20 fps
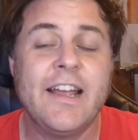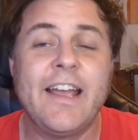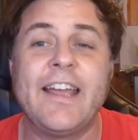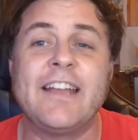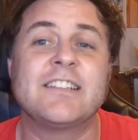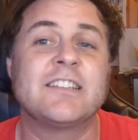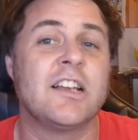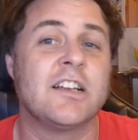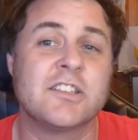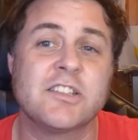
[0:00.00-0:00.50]

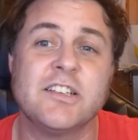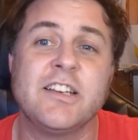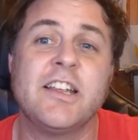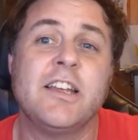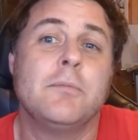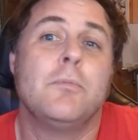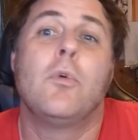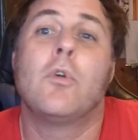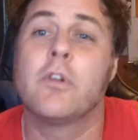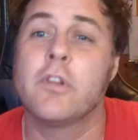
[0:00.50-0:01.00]
It doesn't
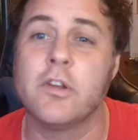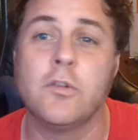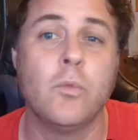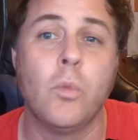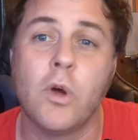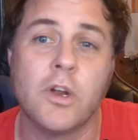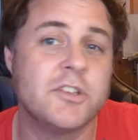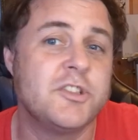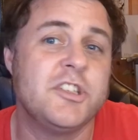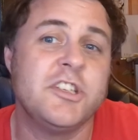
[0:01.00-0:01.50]
hit more than
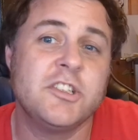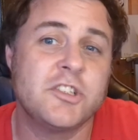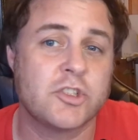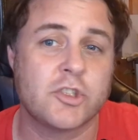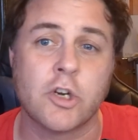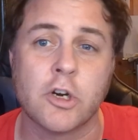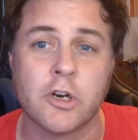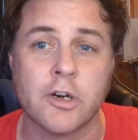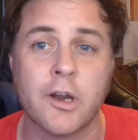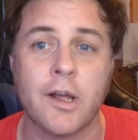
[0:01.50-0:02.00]
once each
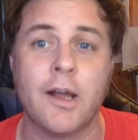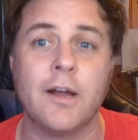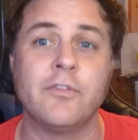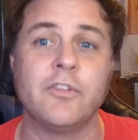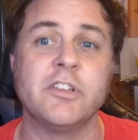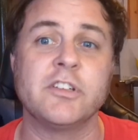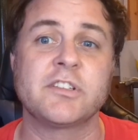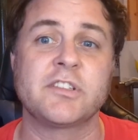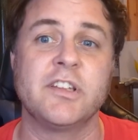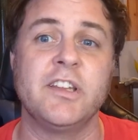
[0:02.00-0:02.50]
turn,
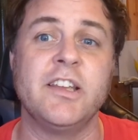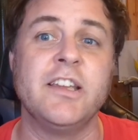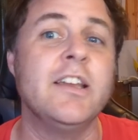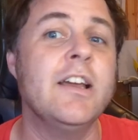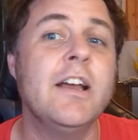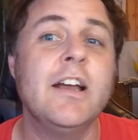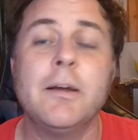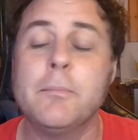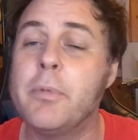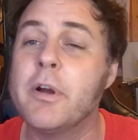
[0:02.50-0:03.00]
obviously,
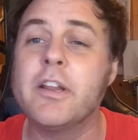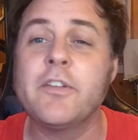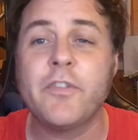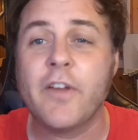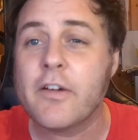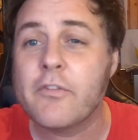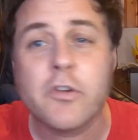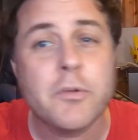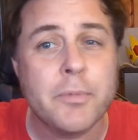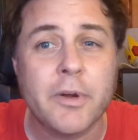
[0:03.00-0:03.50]
but if
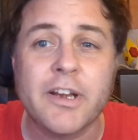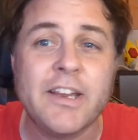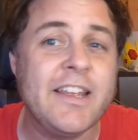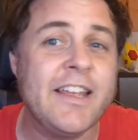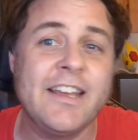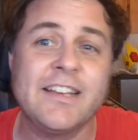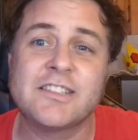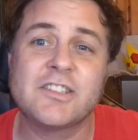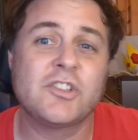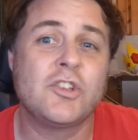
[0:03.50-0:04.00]
everybody
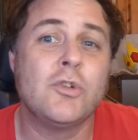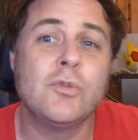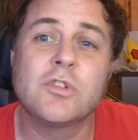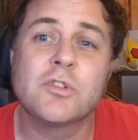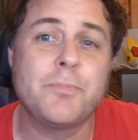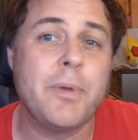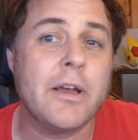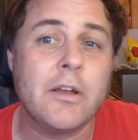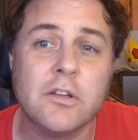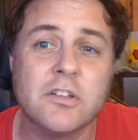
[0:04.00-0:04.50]
hits 2
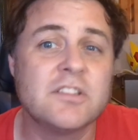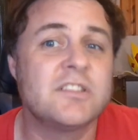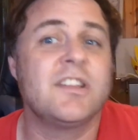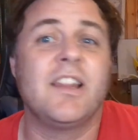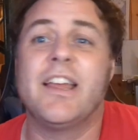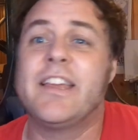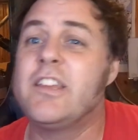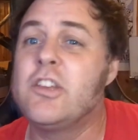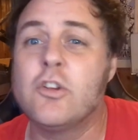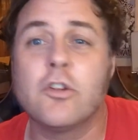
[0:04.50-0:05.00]
spells,
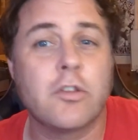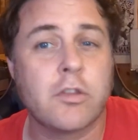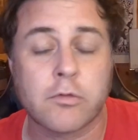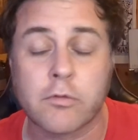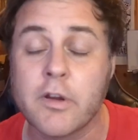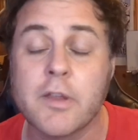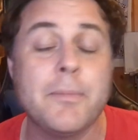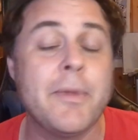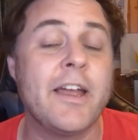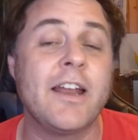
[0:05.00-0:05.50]
like you're
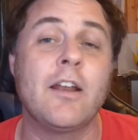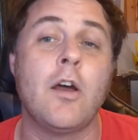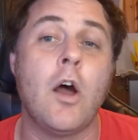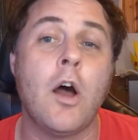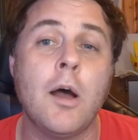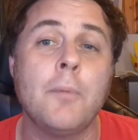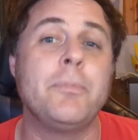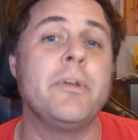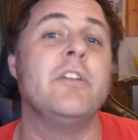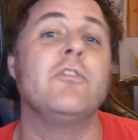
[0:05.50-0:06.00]
3 mana
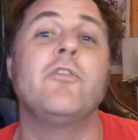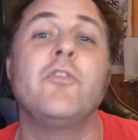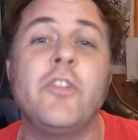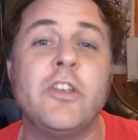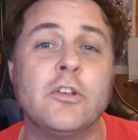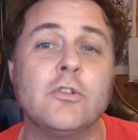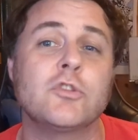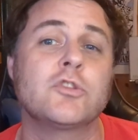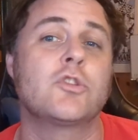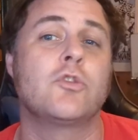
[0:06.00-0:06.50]
up, it
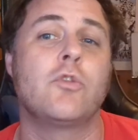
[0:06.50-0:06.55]
feels